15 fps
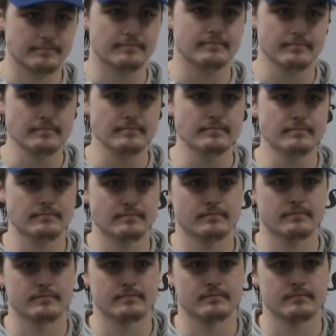What was the
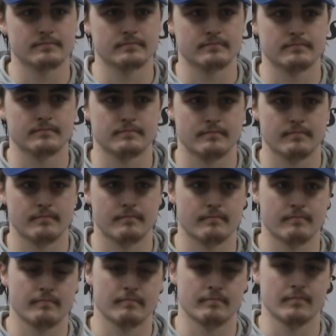message going into today's game?
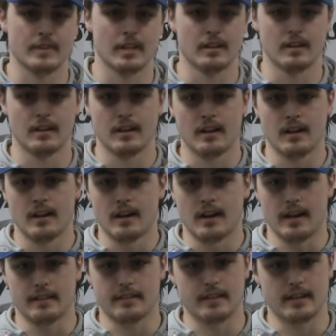
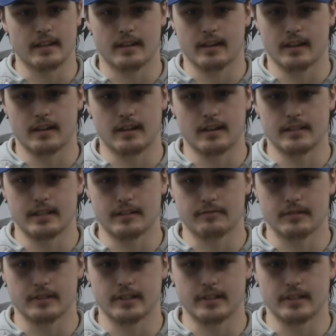I think uh,
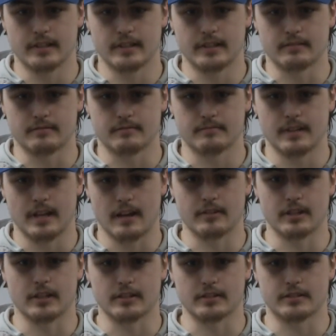definitely
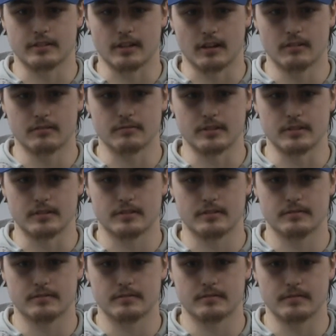having a good start
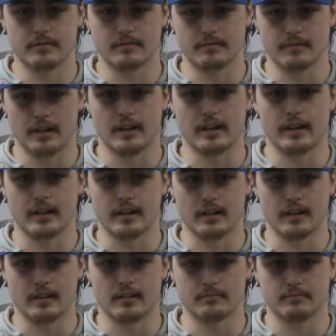was very
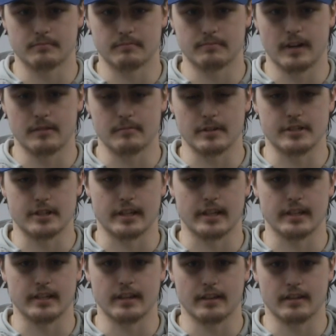uh, very much a
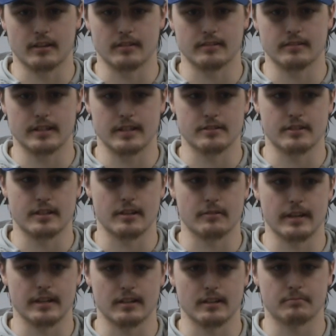key. I thought yesterday
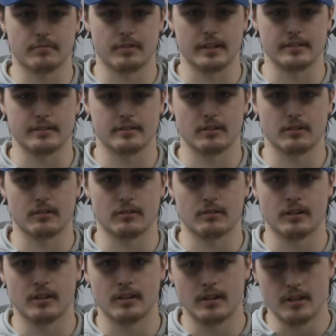we had a pretty
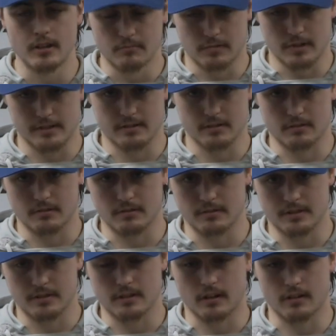slow pretty slow
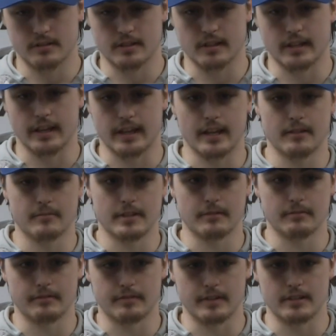start to the game, and
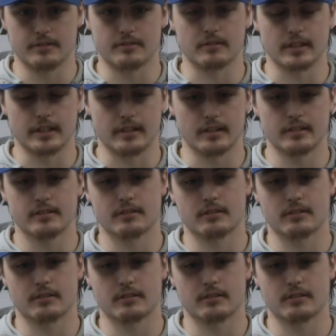then we finished really good.